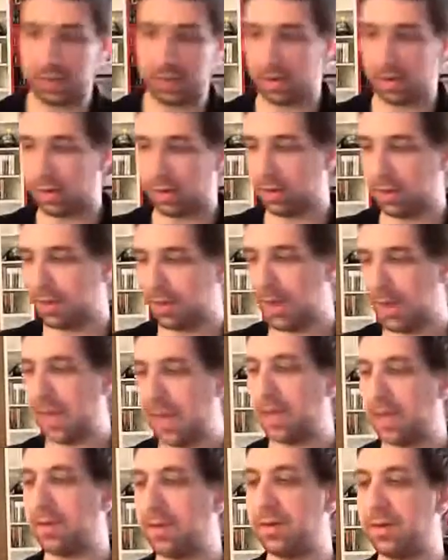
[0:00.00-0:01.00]
all the
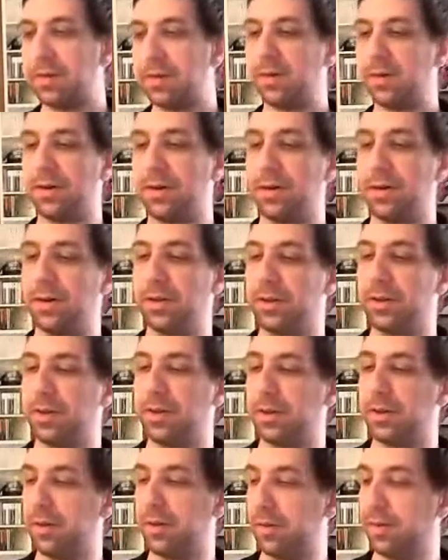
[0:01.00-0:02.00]
manuals, all
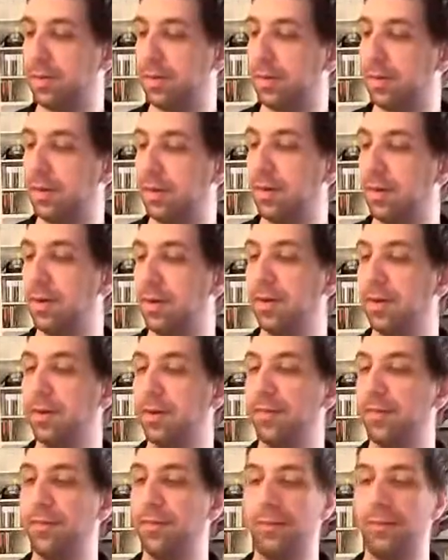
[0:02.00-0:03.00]
the
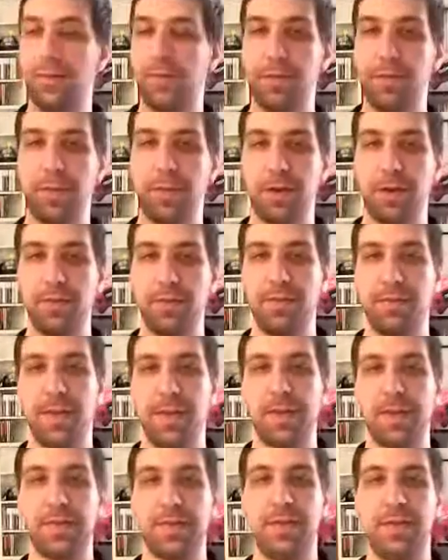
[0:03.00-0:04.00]
football
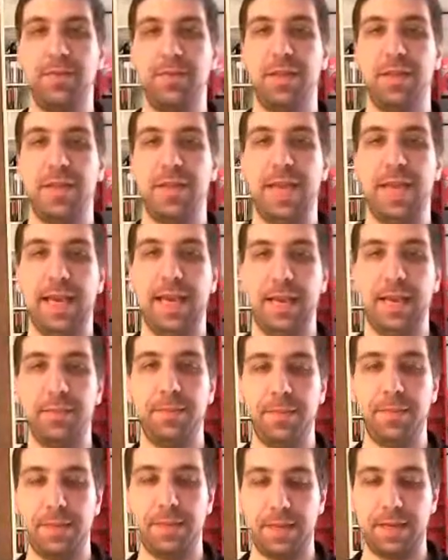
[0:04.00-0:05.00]
information for the
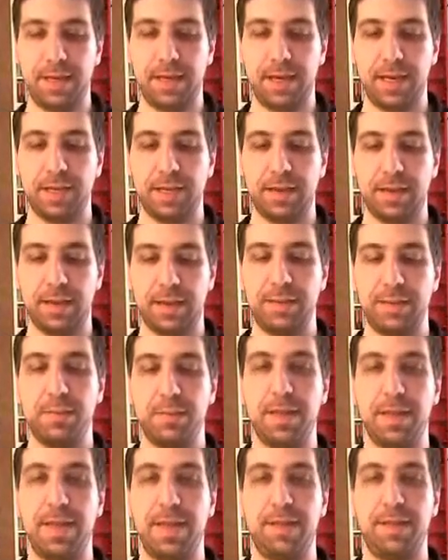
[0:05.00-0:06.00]
teams. It's a
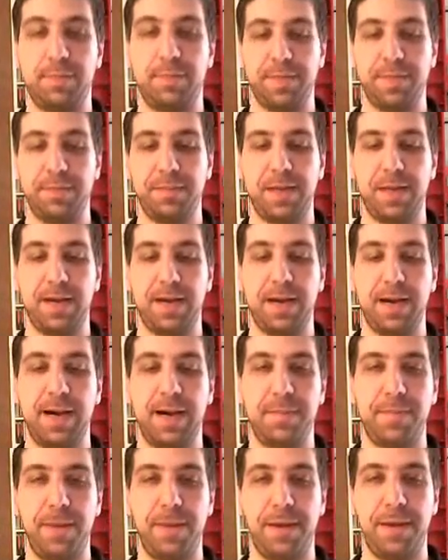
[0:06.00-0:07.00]
complete
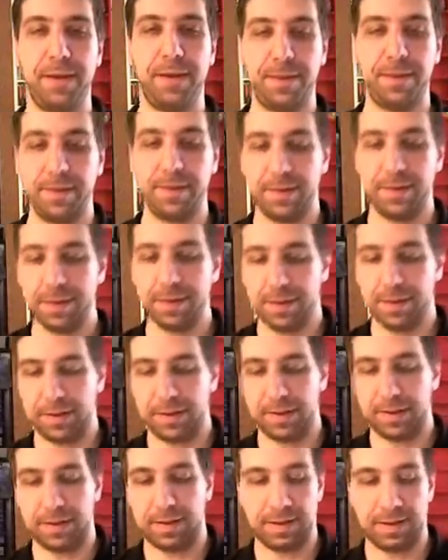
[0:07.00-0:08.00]
copy.
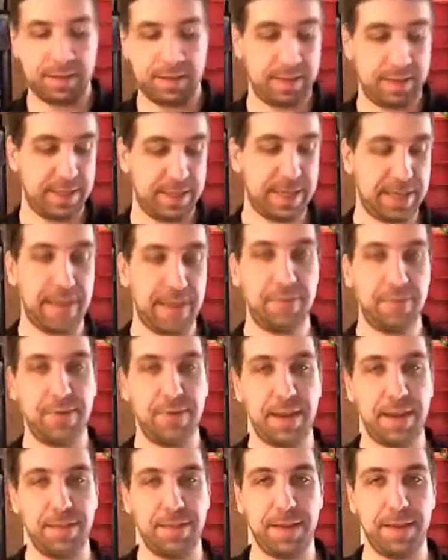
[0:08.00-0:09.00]
These games
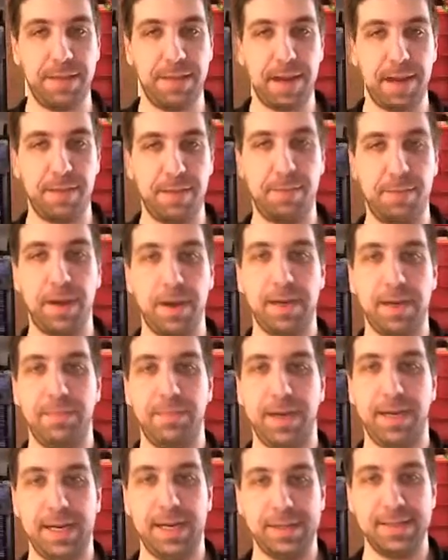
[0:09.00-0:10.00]
ran me about $1 a
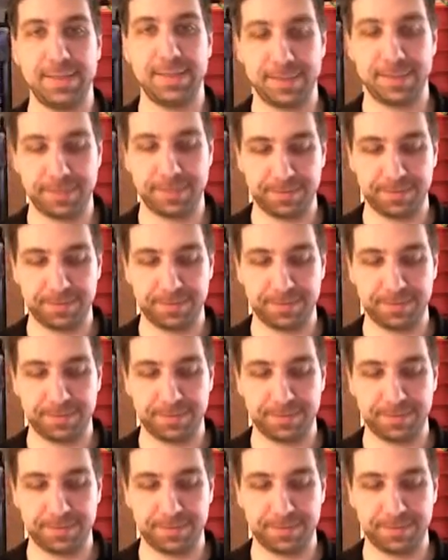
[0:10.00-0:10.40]
piece.